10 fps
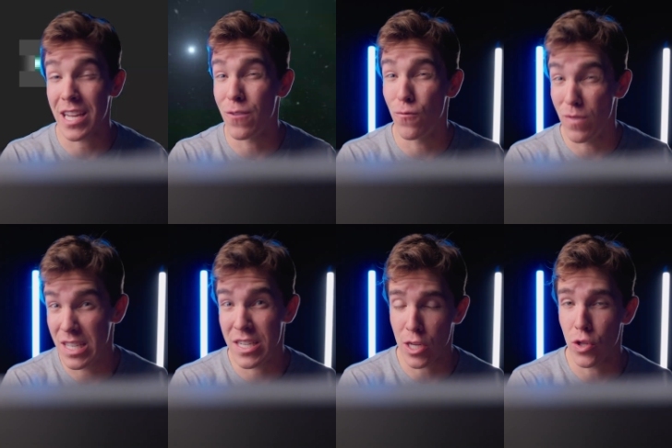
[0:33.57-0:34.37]

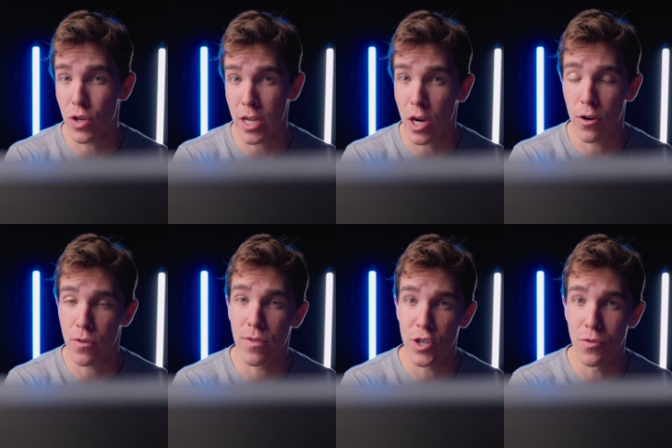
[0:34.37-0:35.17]
convincing looking
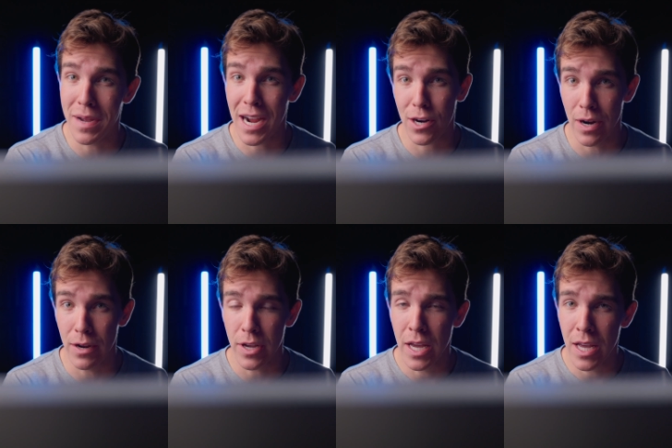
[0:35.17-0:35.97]
artificial
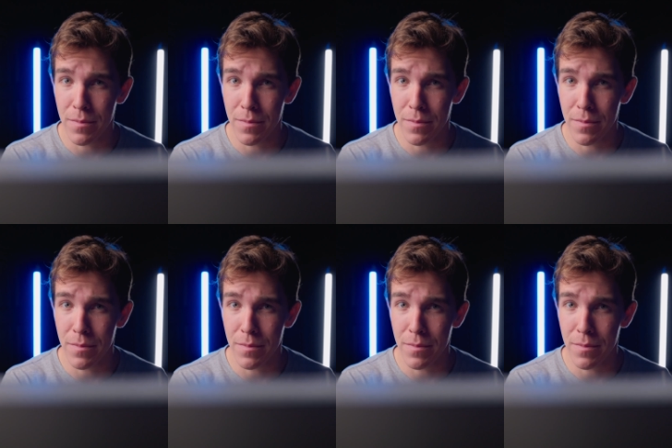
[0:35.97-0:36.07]
background.